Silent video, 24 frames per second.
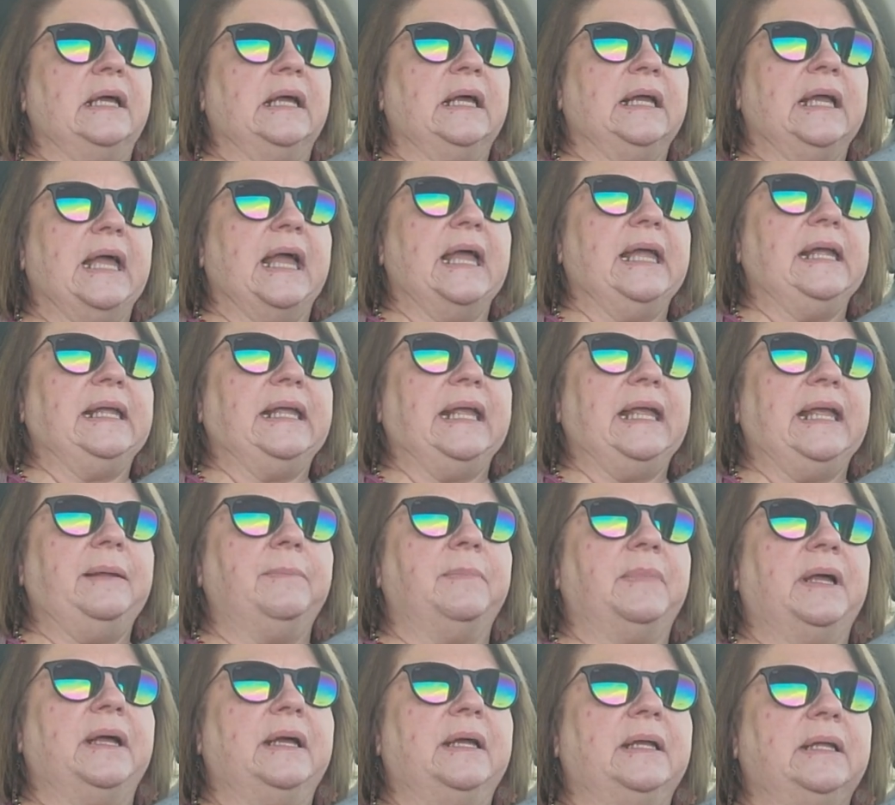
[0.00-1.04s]
a guy
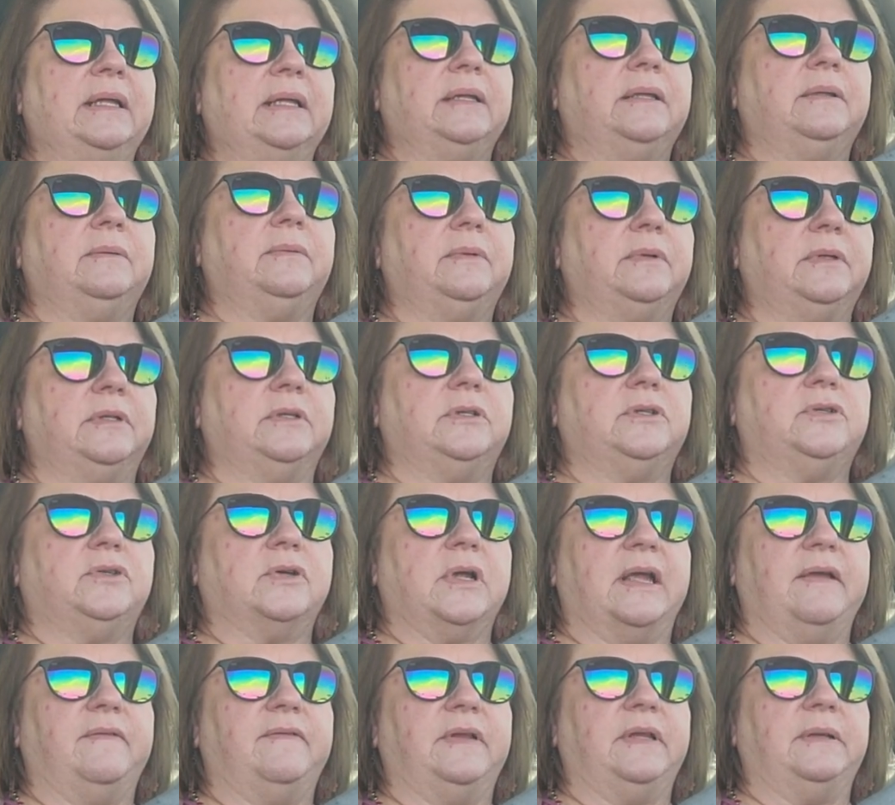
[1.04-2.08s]
came out
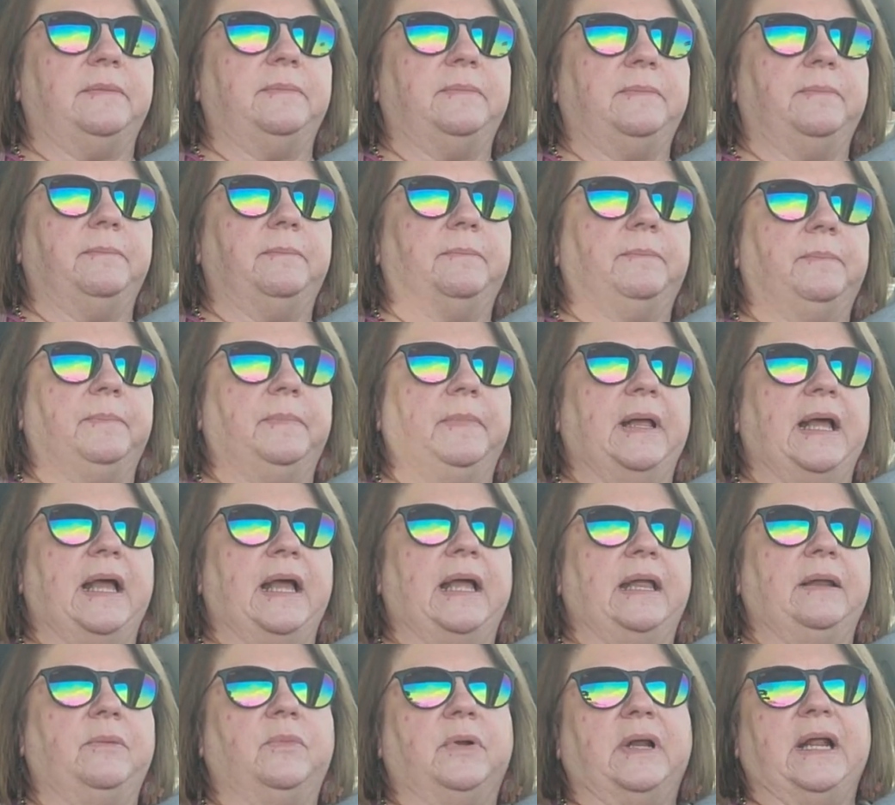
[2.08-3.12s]
driving
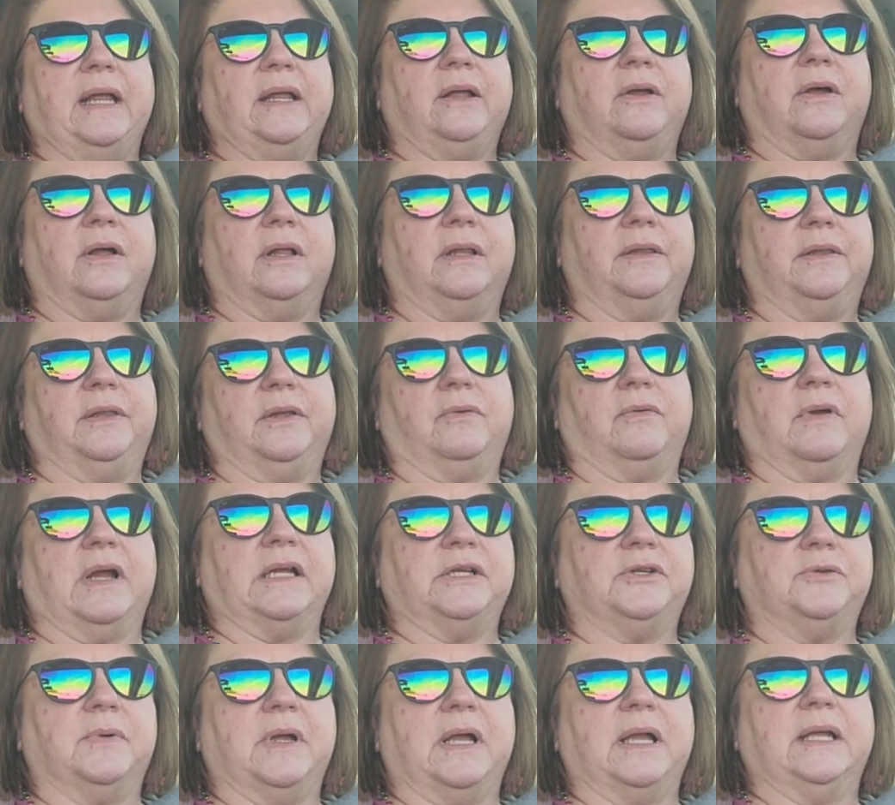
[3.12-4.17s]
on what I call the
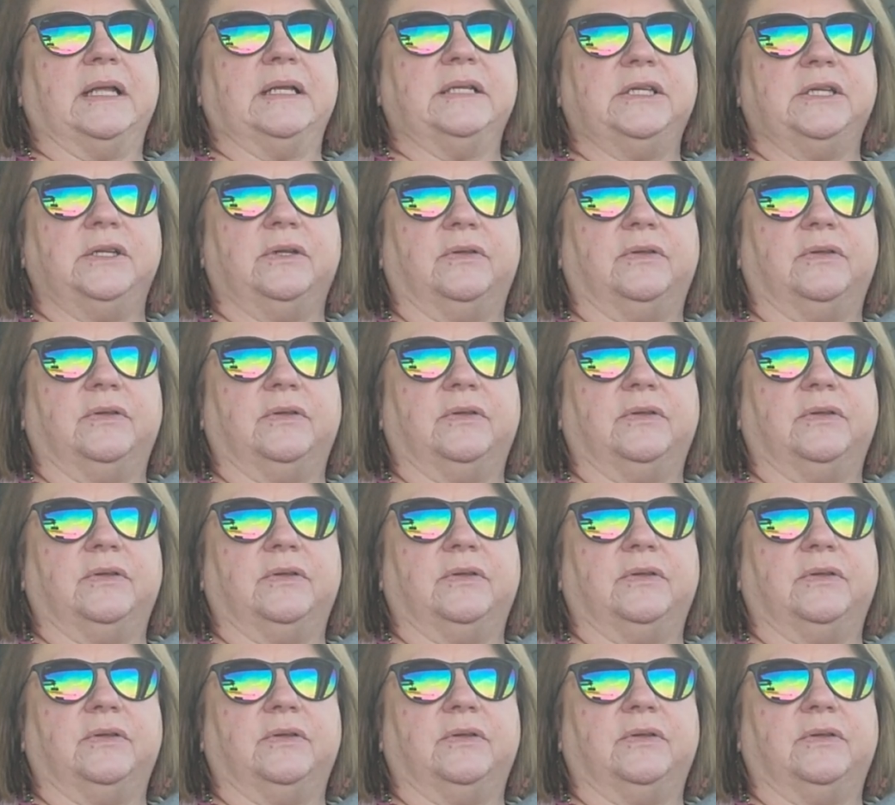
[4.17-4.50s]
crotch rockets.